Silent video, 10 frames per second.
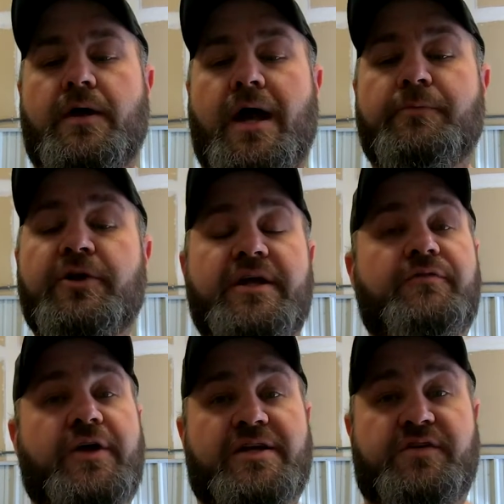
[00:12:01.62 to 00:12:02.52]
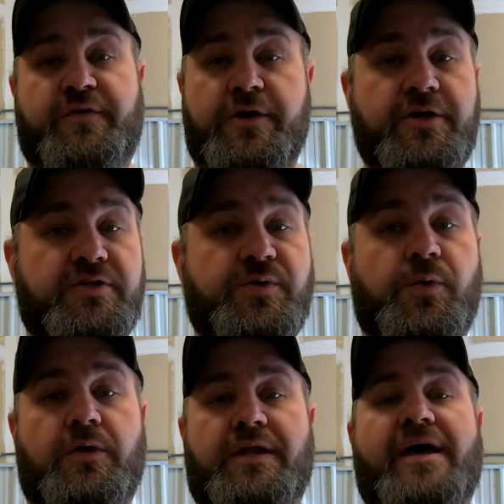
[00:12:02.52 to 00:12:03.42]
I'm going to give you guys a very good
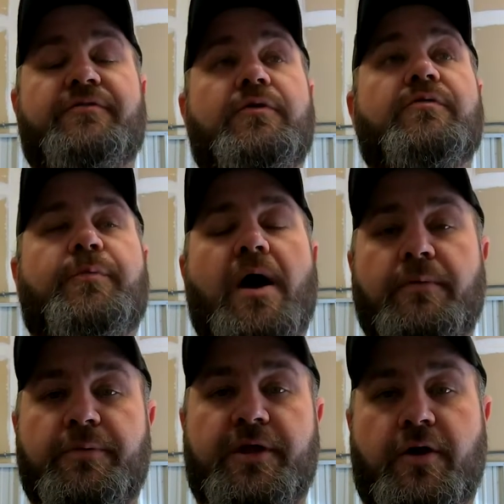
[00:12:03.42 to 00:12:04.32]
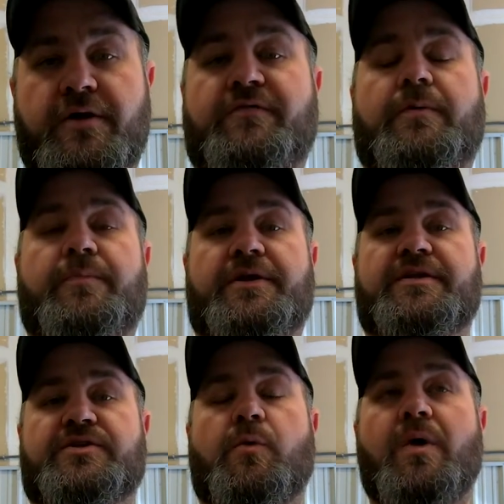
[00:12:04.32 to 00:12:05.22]
tool. A lot of you have probably heard of it, but it
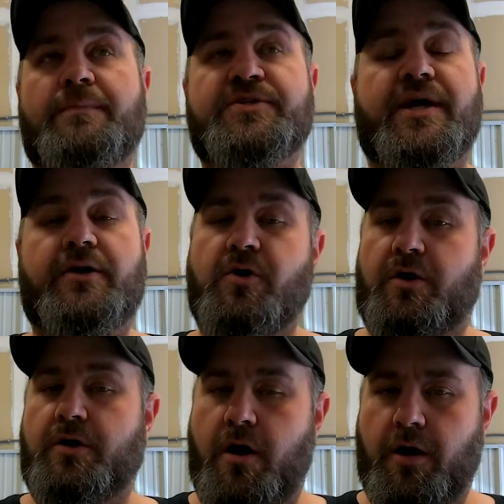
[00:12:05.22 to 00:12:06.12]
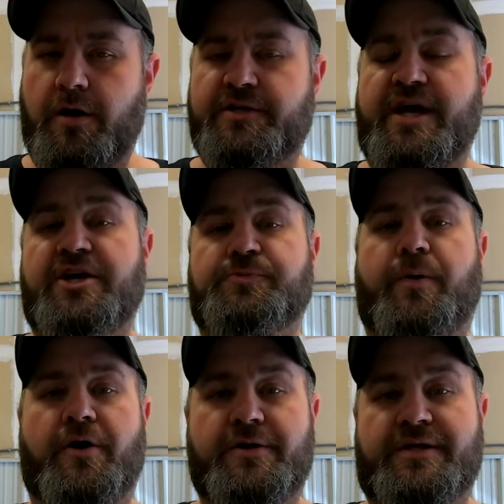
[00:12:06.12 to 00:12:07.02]
is a website called
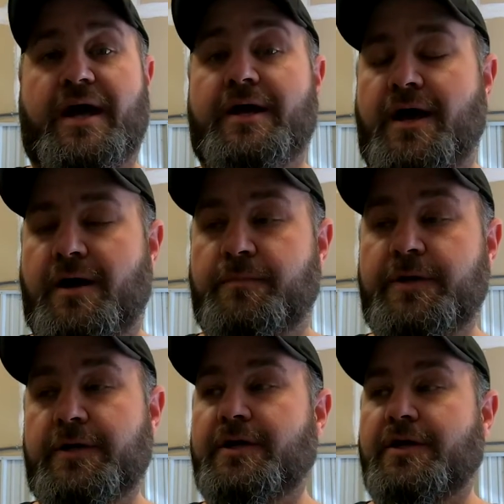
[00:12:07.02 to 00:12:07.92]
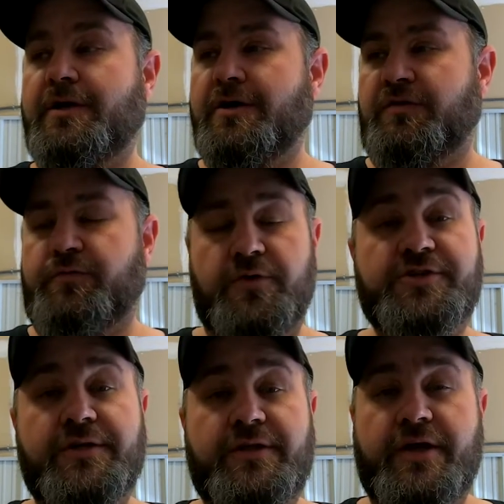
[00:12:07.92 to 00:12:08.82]
car-part.com.
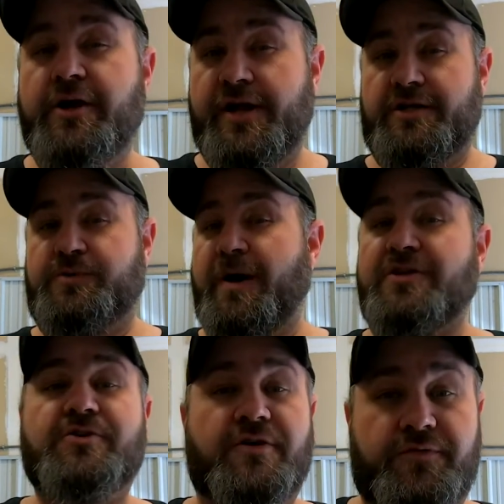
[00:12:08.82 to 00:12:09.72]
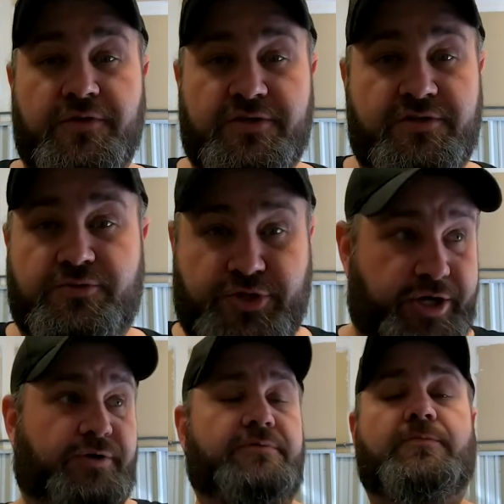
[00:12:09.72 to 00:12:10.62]
Unfortunately, they are not a sponsor of this
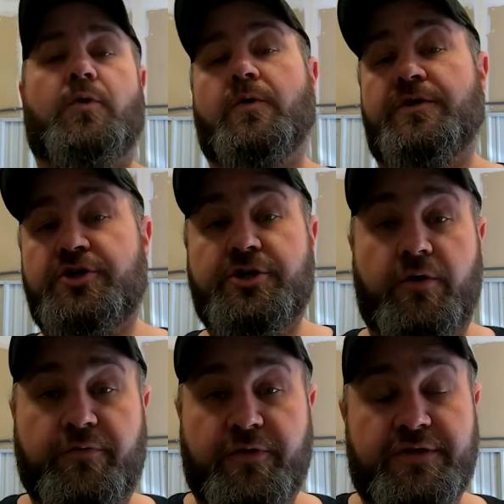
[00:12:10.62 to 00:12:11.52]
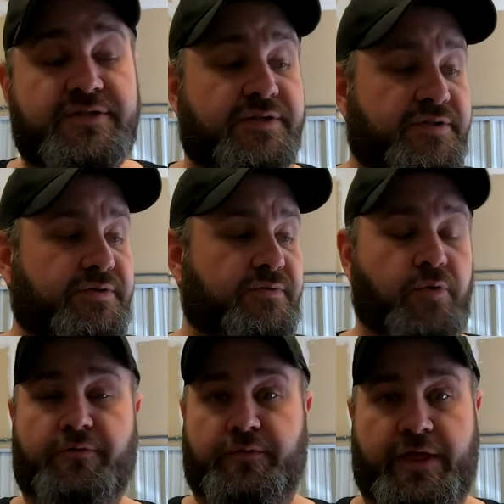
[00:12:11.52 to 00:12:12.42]
channel or this show, for instance,
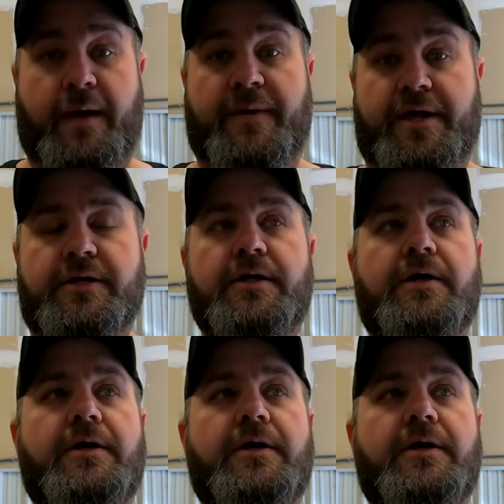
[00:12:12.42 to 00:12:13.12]
or for that matter.